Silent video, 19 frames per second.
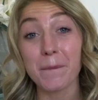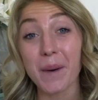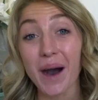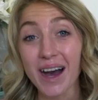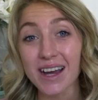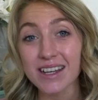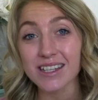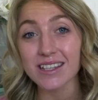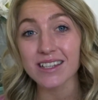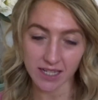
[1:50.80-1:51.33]

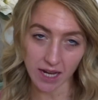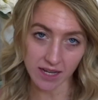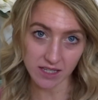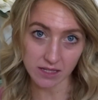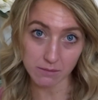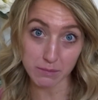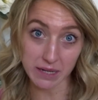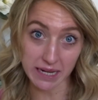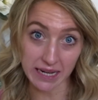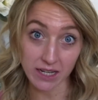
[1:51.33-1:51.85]
but
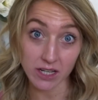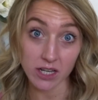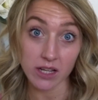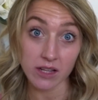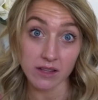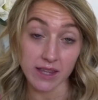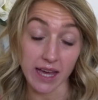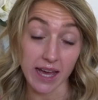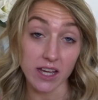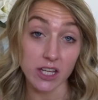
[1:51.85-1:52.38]
doesn't mean
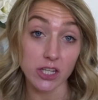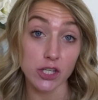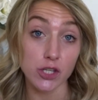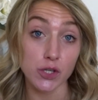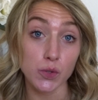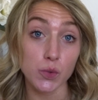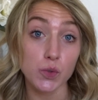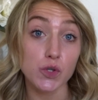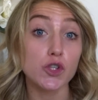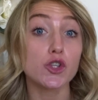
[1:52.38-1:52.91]
that
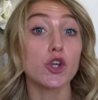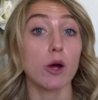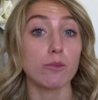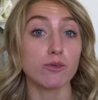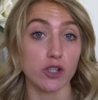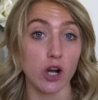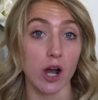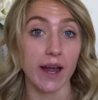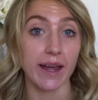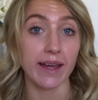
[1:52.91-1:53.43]
you stop
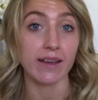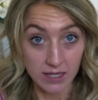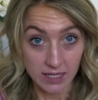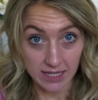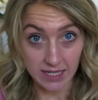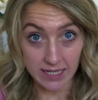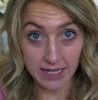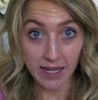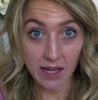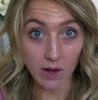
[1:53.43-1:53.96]
trying.
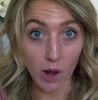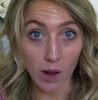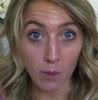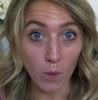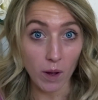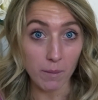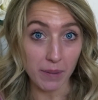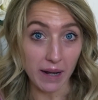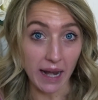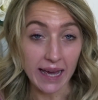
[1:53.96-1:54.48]
Sticking in
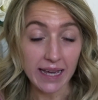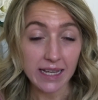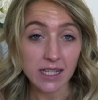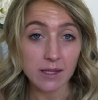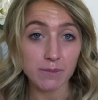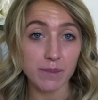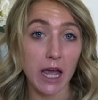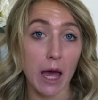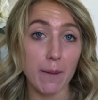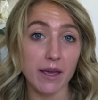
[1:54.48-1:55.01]
one
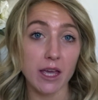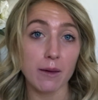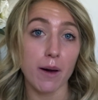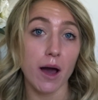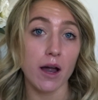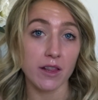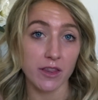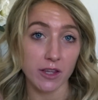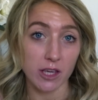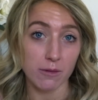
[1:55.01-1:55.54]
place, becoming a
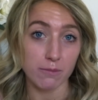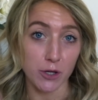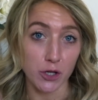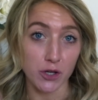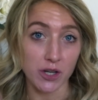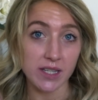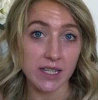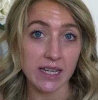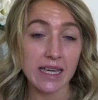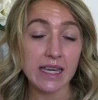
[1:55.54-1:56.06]
part of the
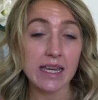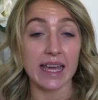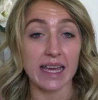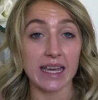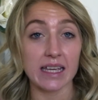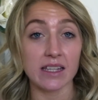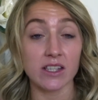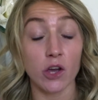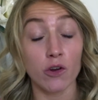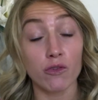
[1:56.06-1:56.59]
community
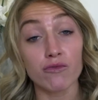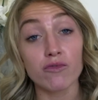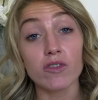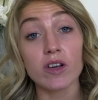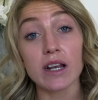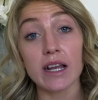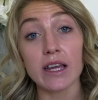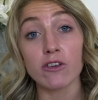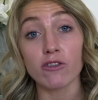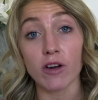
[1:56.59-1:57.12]
is a
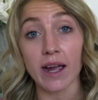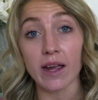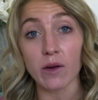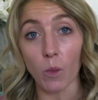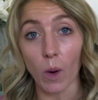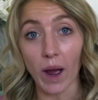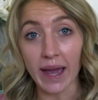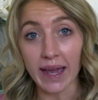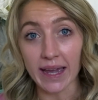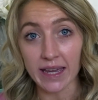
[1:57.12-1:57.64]
really great
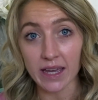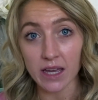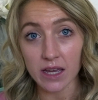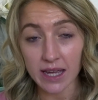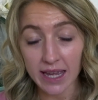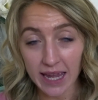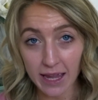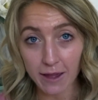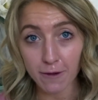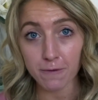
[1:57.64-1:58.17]
way
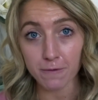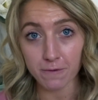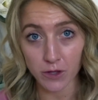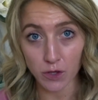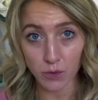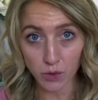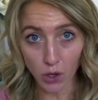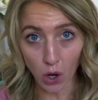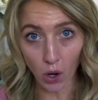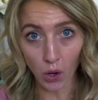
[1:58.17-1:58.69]
if
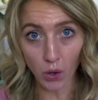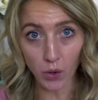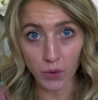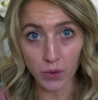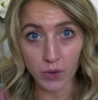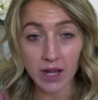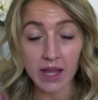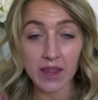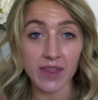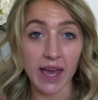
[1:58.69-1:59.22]
you know
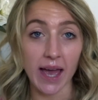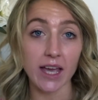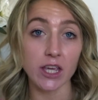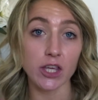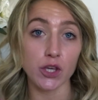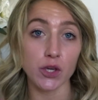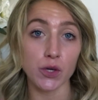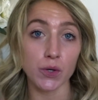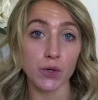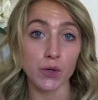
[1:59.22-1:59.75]

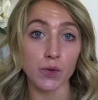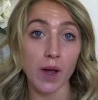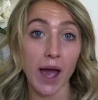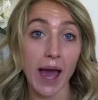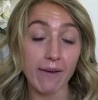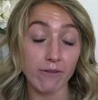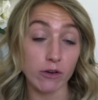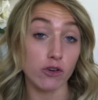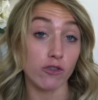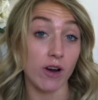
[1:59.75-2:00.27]
that you
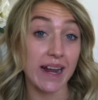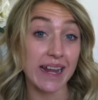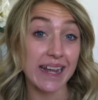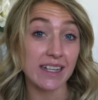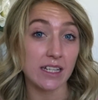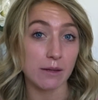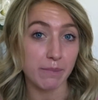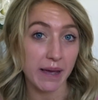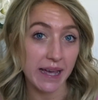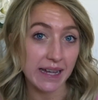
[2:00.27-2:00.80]
have a great
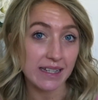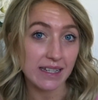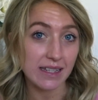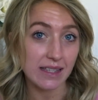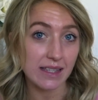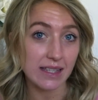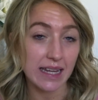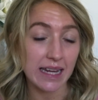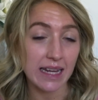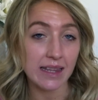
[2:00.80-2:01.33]
independent
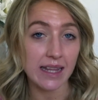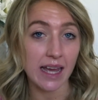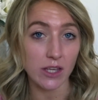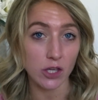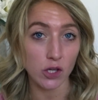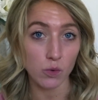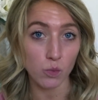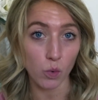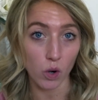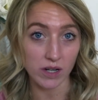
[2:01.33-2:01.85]
scene that
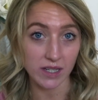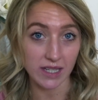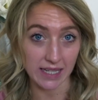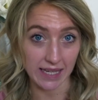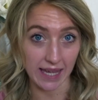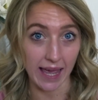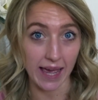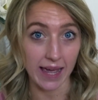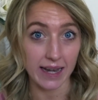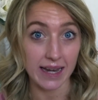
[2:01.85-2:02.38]
you want to
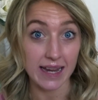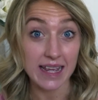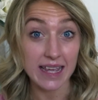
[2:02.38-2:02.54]
get